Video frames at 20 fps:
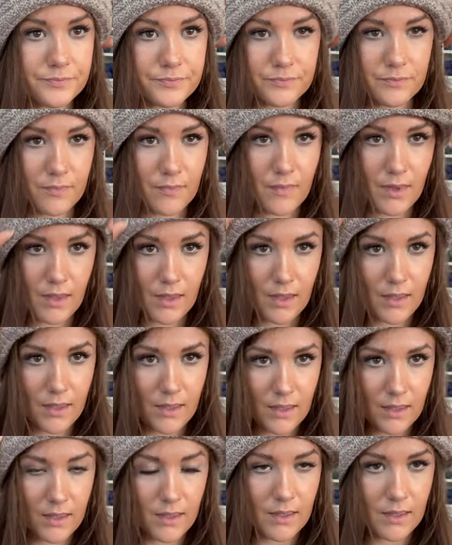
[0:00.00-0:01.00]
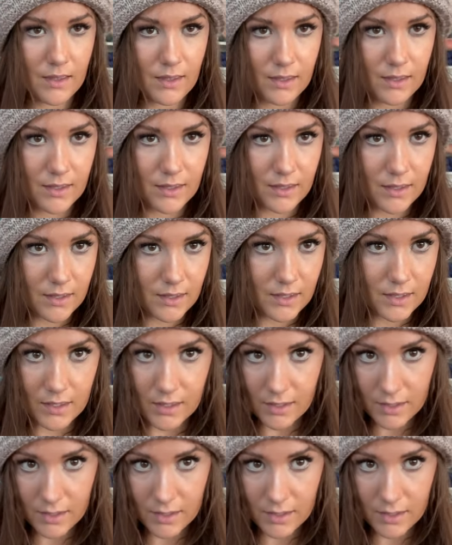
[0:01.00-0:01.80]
No one is speaking in this clip.